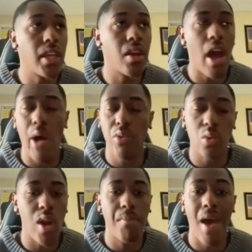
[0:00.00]
out the right
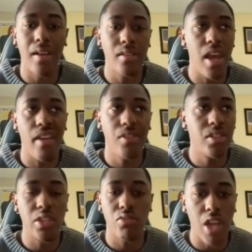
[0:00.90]
pass every single
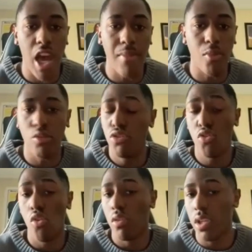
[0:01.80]
time or he's
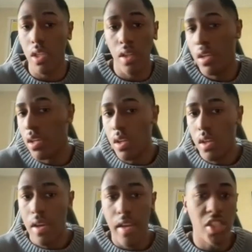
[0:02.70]
scoring it.
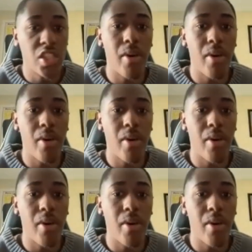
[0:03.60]
It's just about the